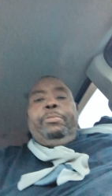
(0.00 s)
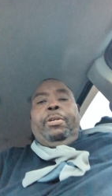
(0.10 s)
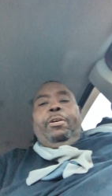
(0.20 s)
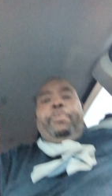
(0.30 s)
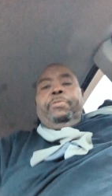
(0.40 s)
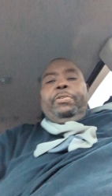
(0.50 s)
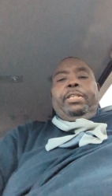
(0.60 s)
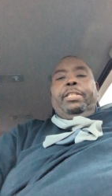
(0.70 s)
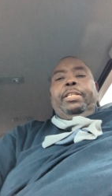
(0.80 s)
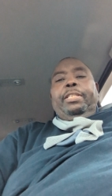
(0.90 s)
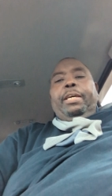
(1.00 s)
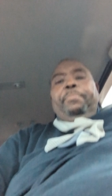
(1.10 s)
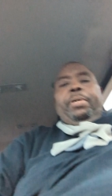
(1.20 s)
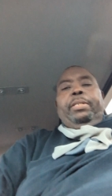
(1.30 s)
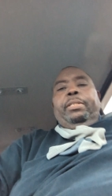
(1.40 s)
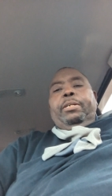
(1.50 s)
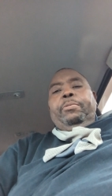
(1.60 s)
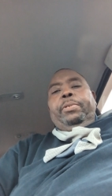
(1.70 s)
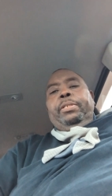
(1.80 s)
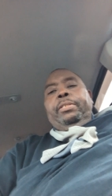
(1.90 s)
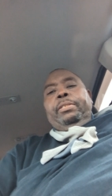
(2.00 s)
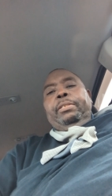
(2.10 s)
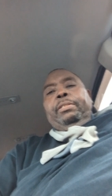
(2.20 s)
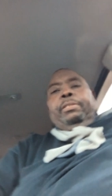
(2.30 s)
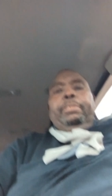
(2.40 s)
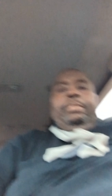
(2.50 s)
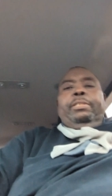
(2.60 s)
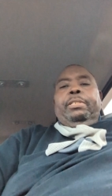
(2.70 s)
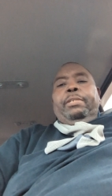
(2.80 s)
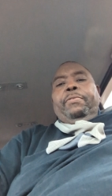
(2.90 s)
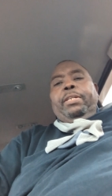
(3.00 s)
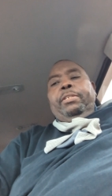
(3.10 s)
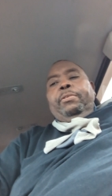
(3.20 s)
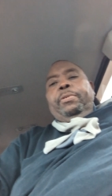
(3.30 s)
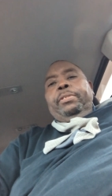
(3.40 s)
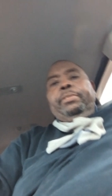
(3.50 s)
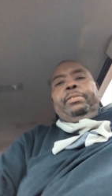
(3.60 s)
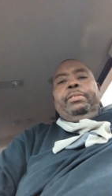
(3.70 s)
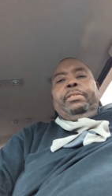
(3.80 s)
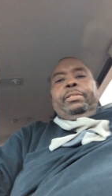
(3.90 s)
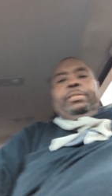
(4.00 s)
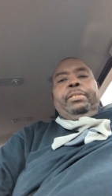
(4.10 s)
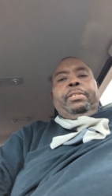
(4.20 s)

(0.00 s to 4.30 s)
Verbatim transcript: we always forget to hit that button, don't we? Let's see if I can do it.